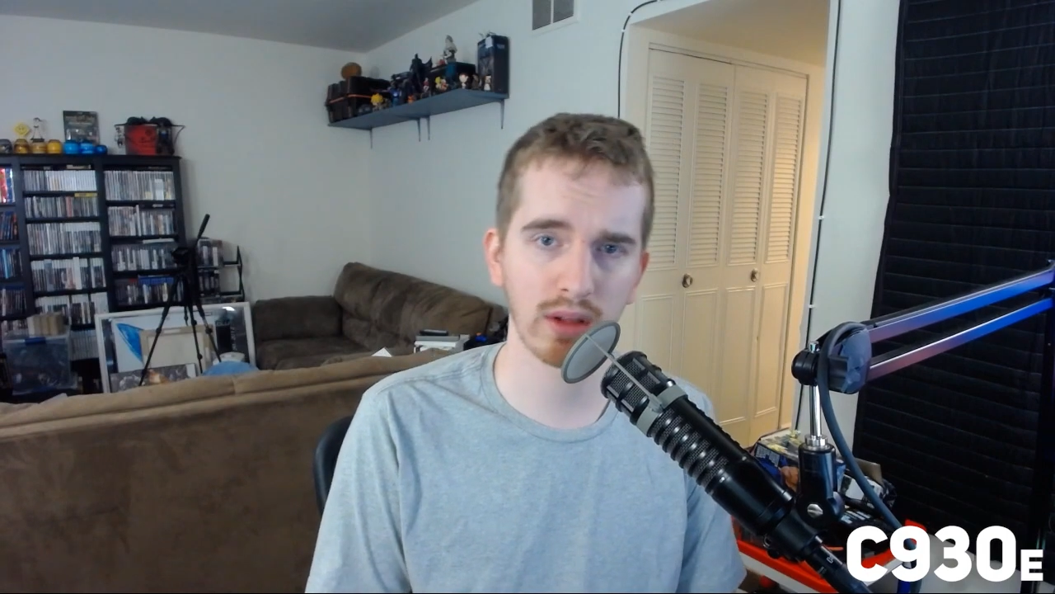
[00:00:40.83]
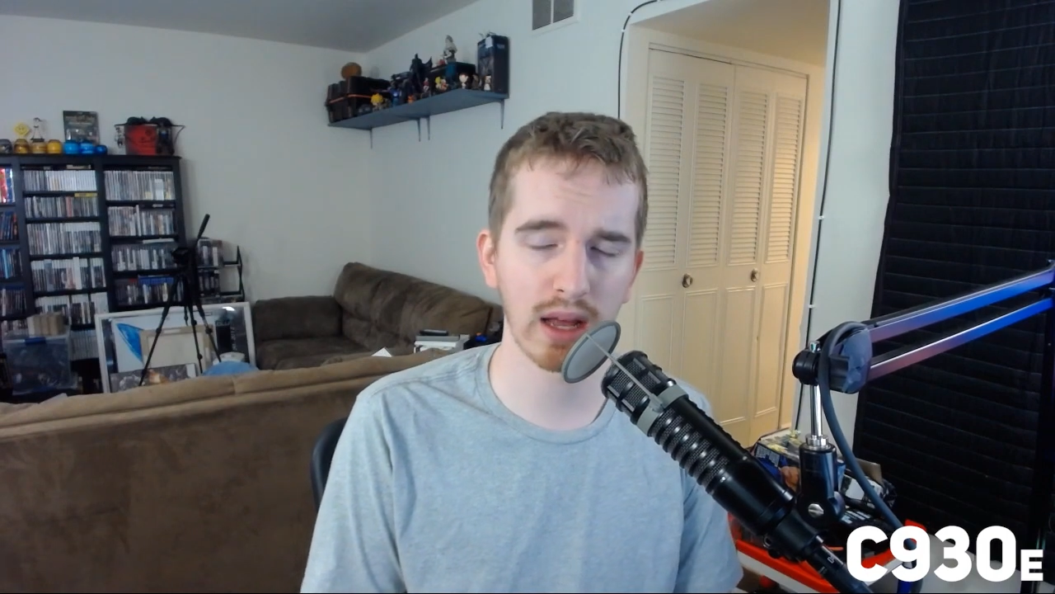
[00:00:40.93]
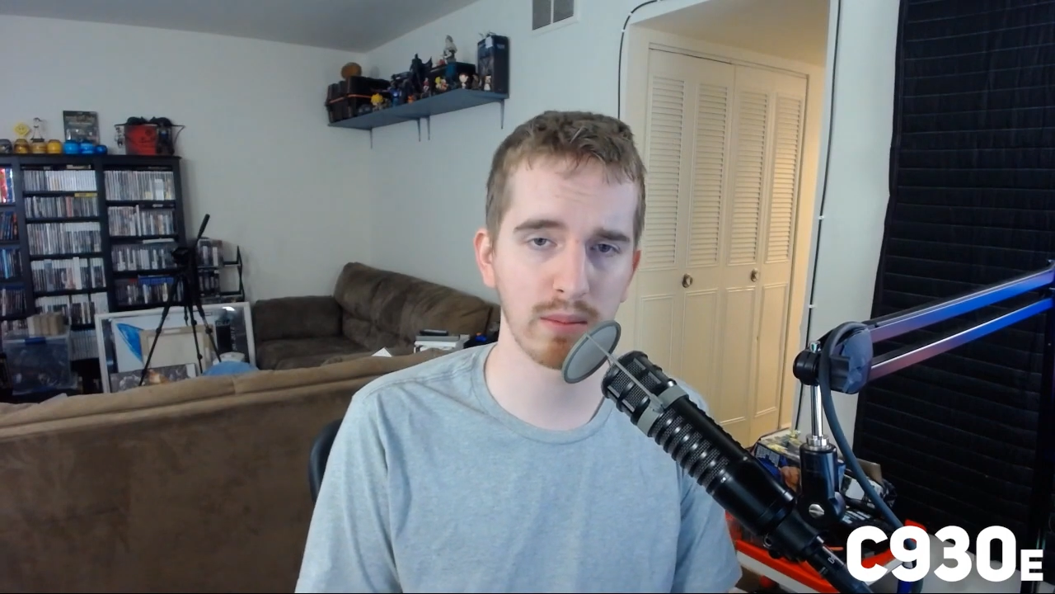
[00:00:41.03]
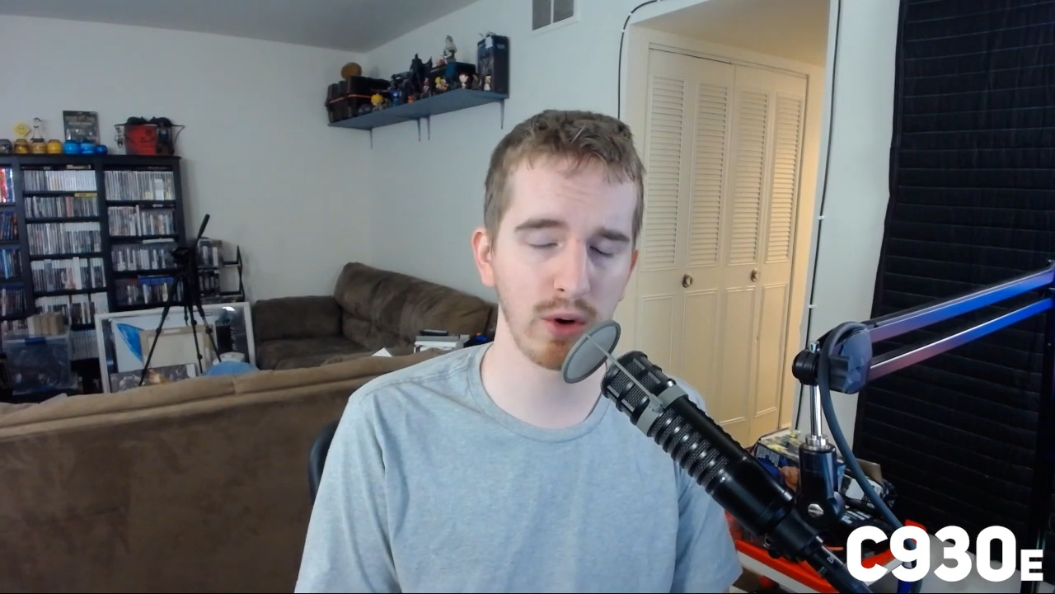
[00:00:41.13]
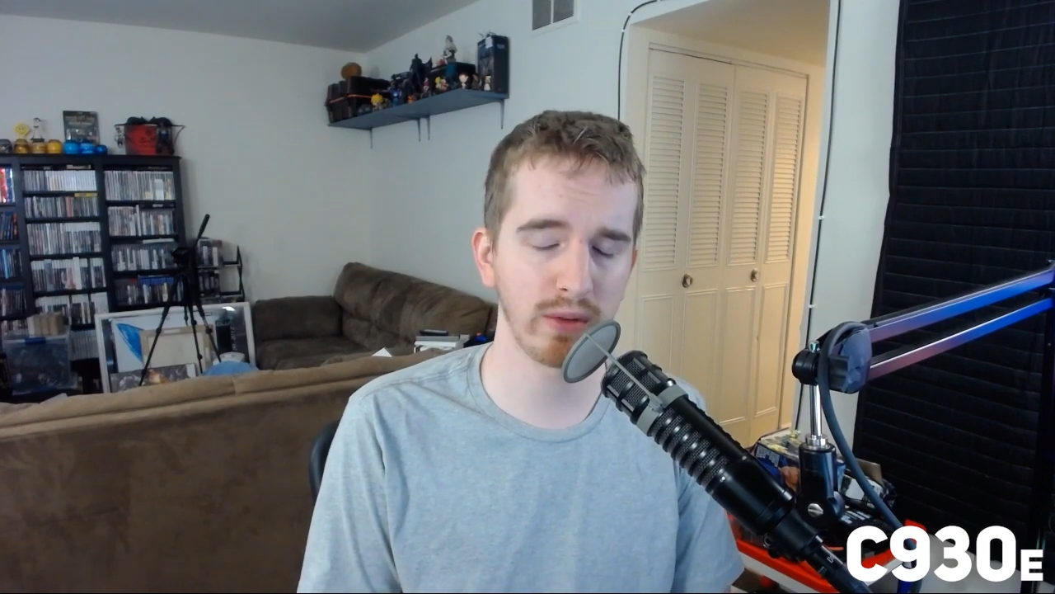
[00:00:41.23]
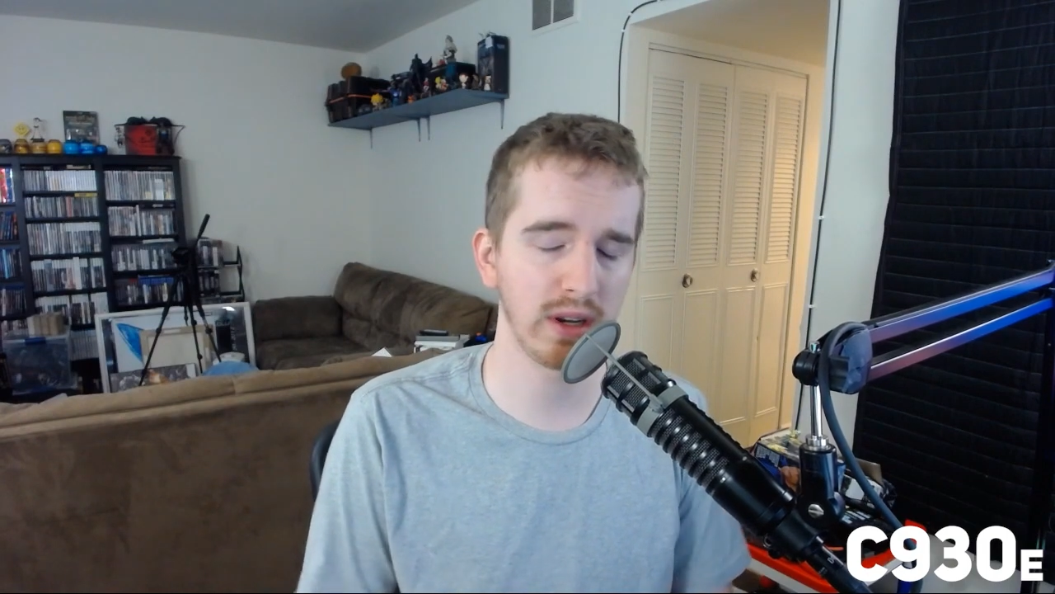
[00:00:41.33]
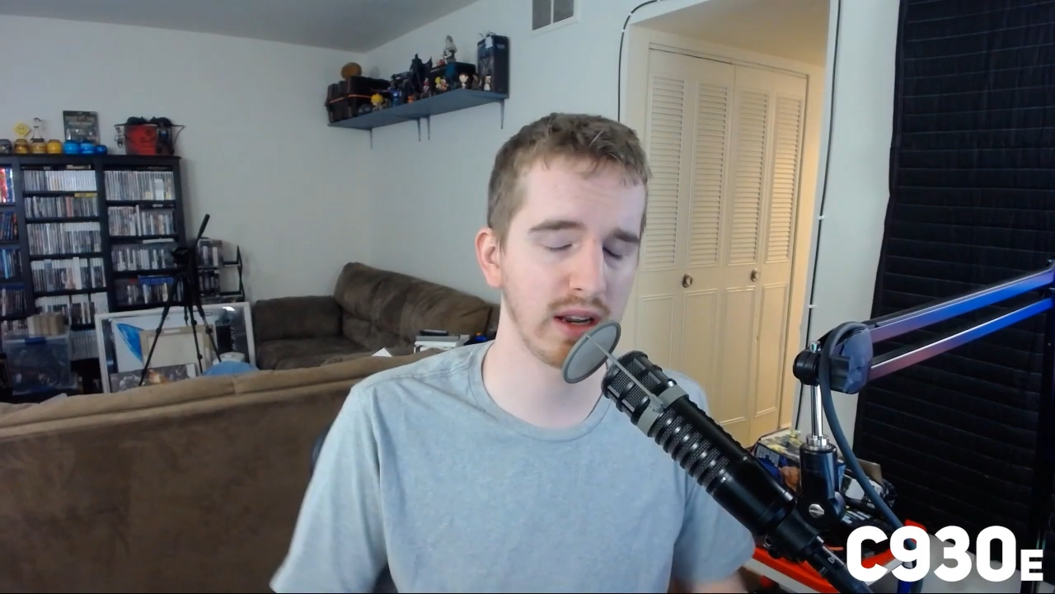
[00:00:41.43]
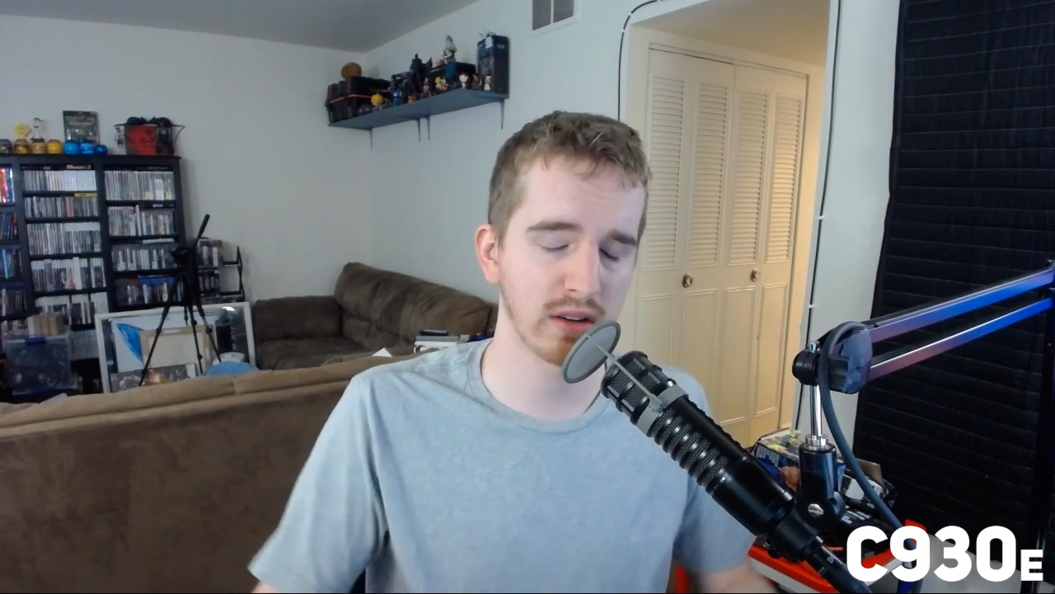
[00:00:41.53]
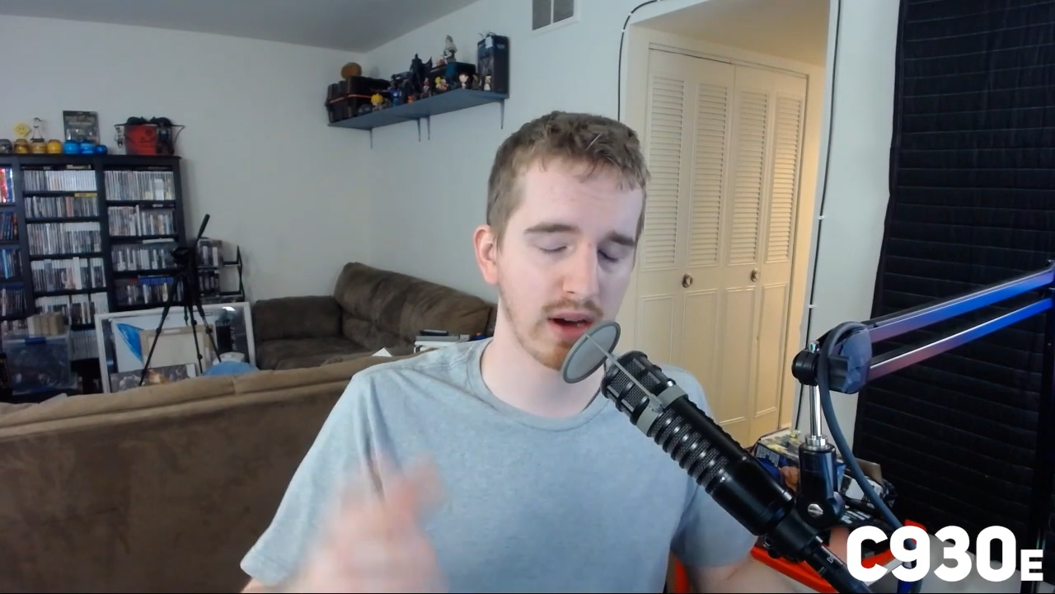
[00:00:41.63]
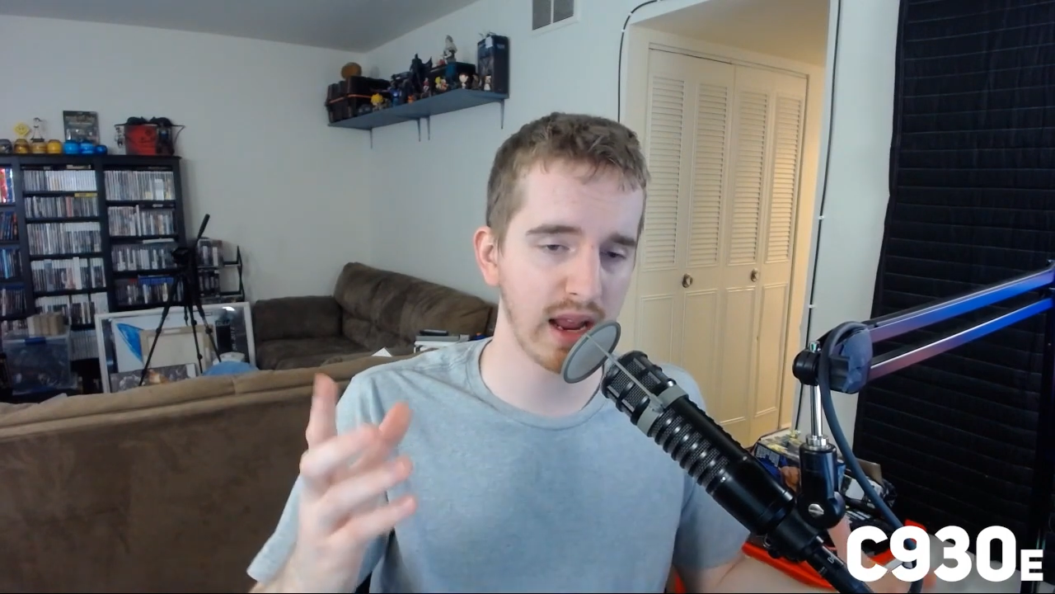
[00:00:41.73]
whole lot of moving
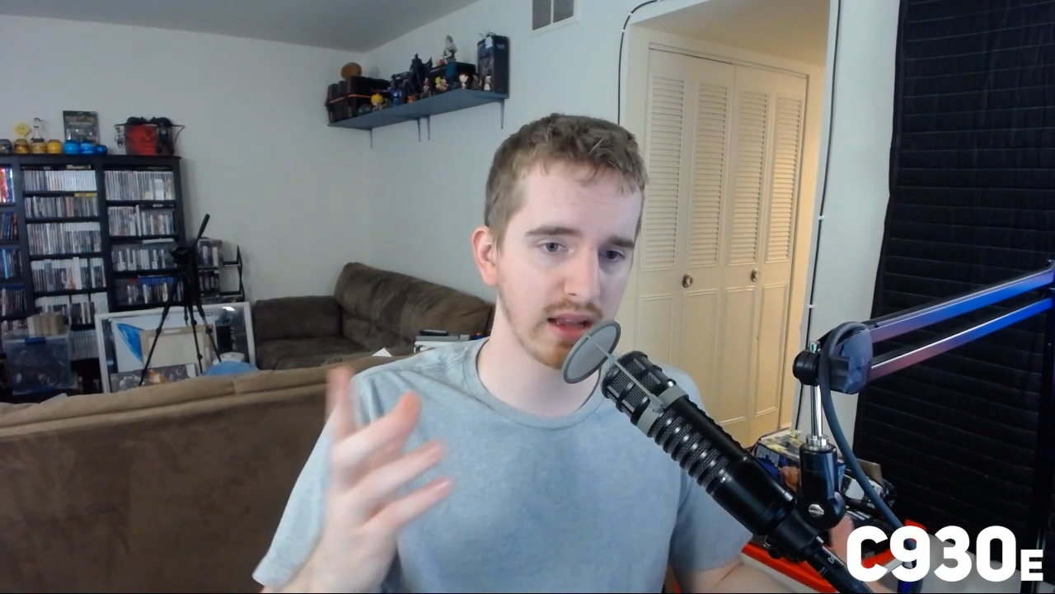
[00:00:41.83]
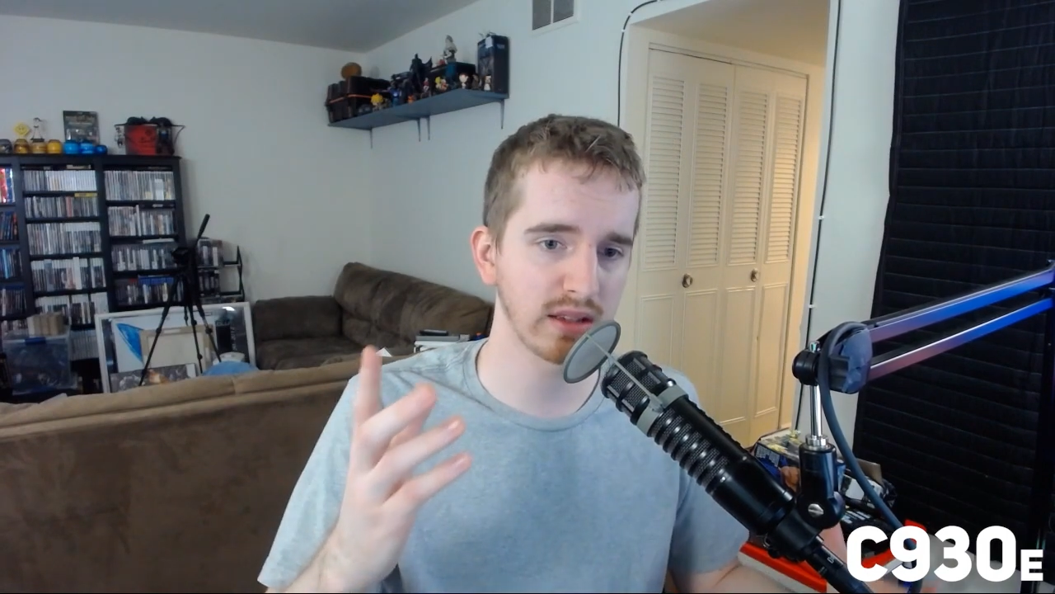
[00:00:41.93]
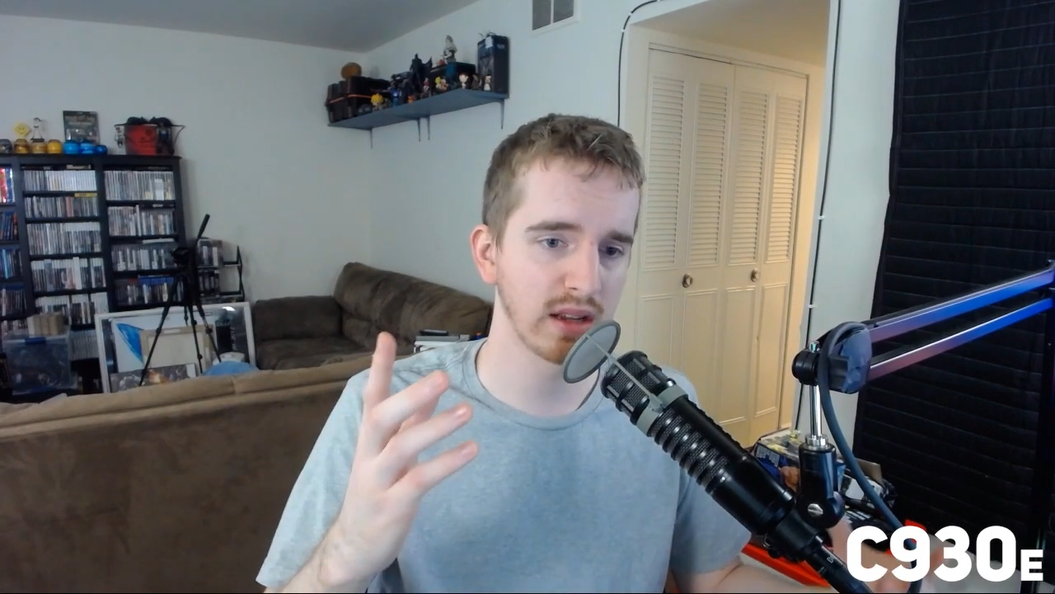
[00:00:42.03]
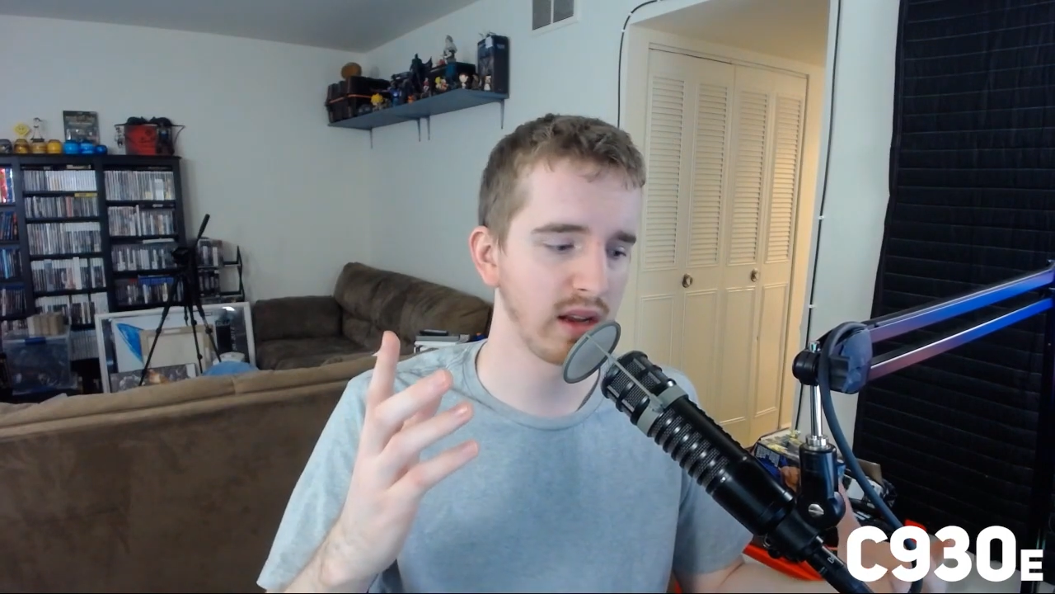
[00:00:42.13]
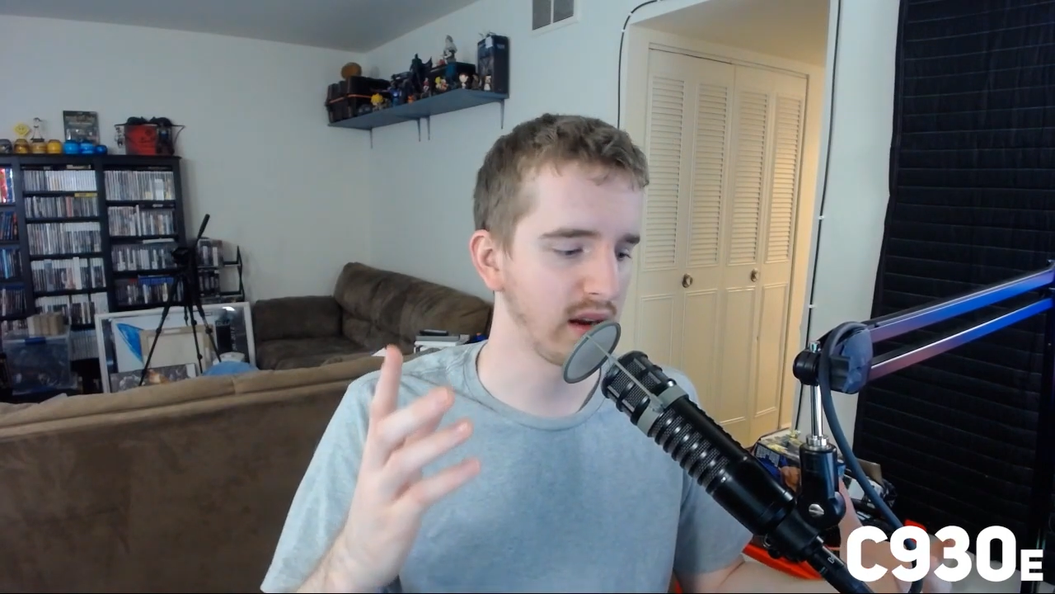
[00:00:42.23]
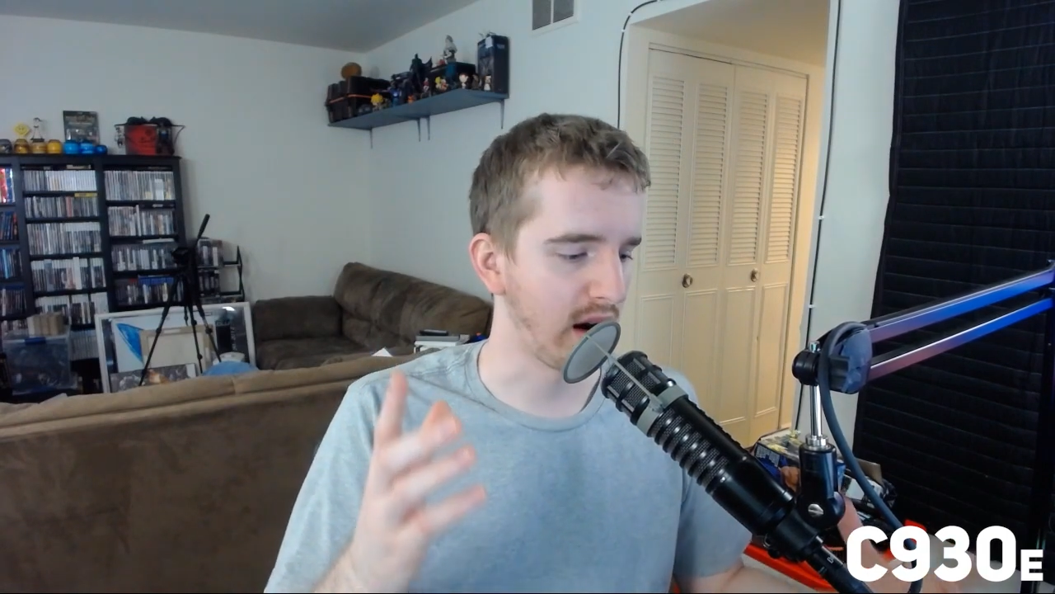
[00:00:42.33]
and your hands